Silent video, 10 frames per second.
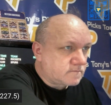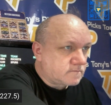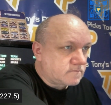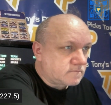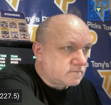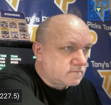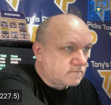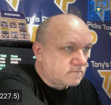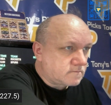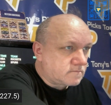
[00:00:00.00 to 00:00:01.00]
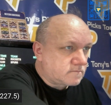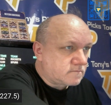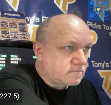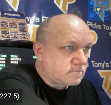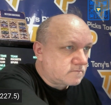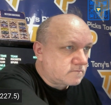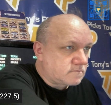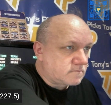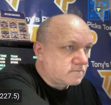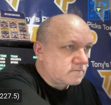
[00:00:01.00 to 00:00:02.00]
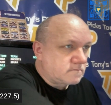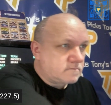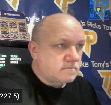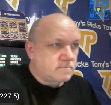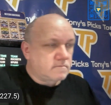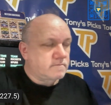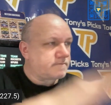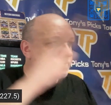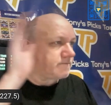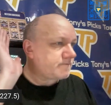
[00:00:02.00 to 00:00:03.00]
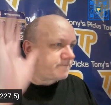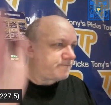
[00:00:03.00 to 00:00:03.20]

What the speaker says: (silence)